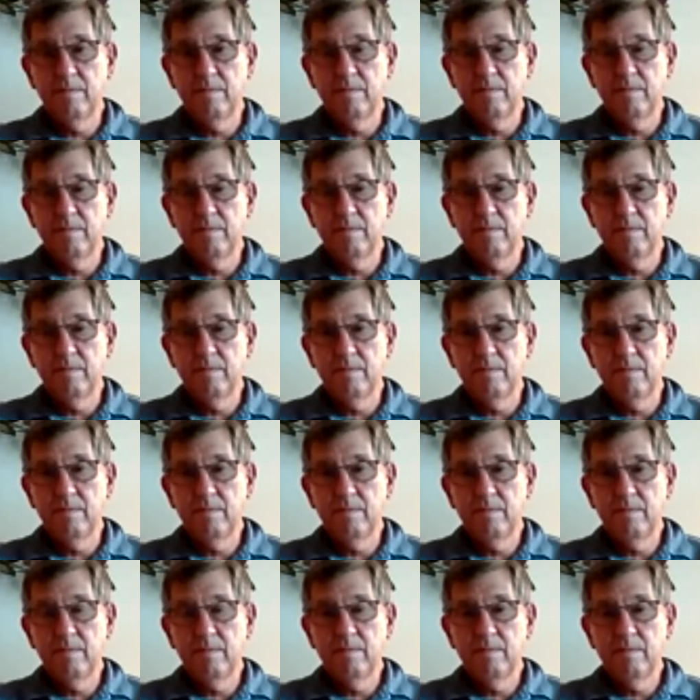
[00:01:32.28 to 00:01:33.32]

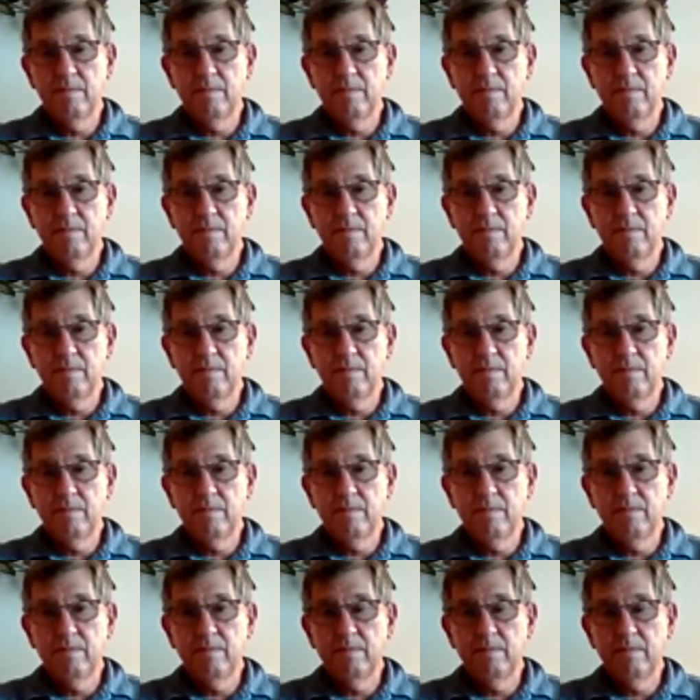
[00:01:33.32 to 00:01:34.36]

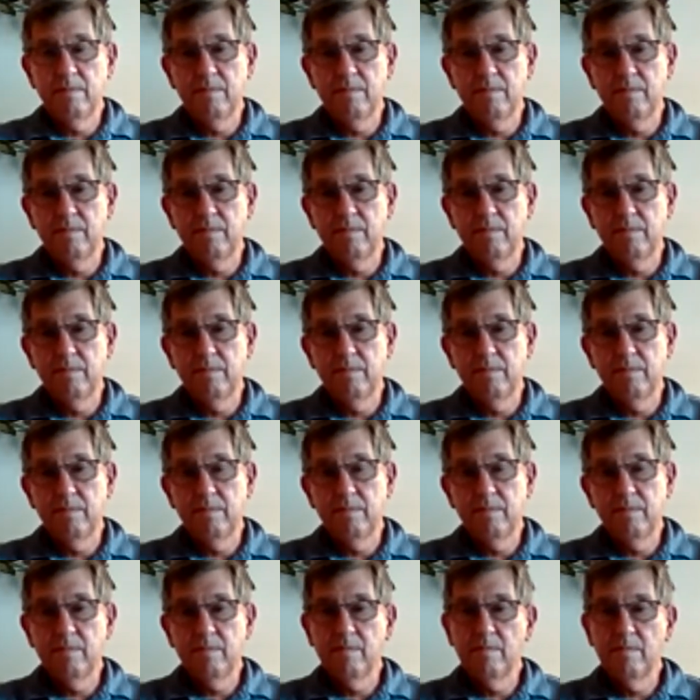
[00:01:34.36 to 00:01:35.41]

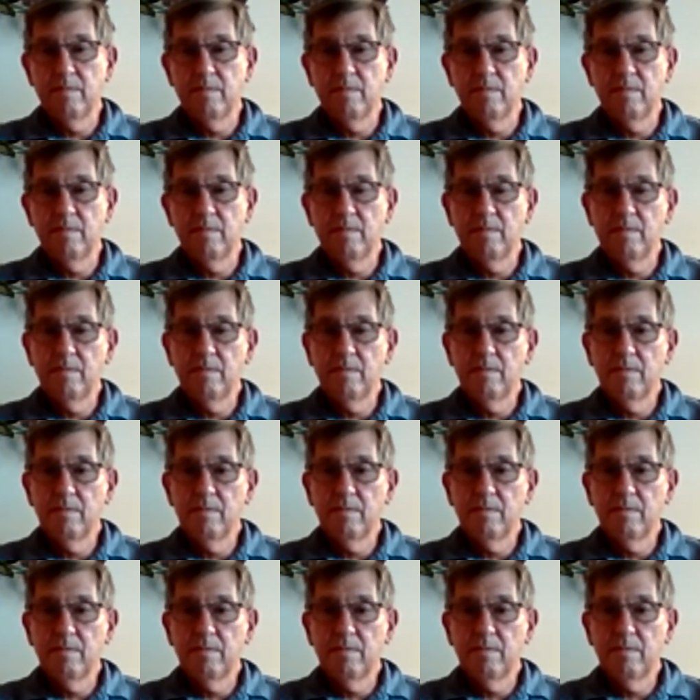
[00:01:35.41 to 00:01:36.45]

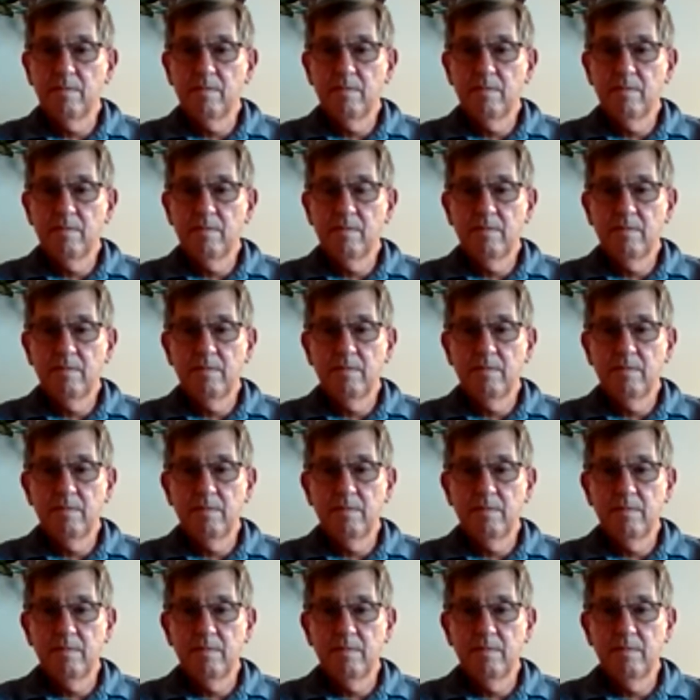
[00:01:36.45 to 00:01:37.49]

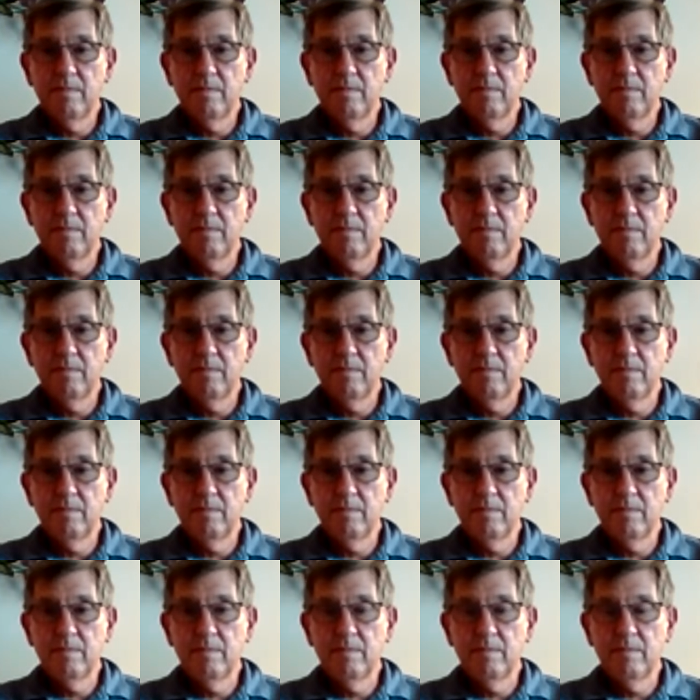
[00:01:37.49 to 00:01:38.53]

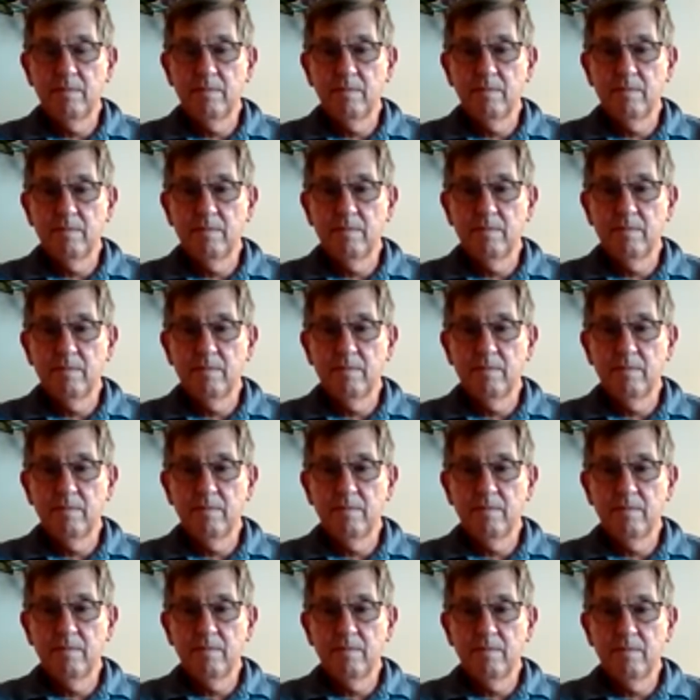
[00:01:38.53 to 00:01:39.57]

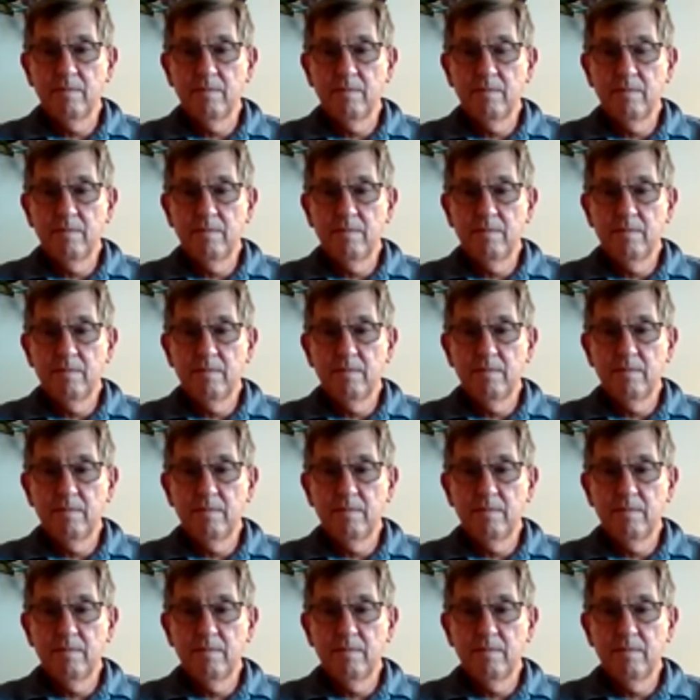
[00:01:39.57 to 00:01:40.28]
(silent)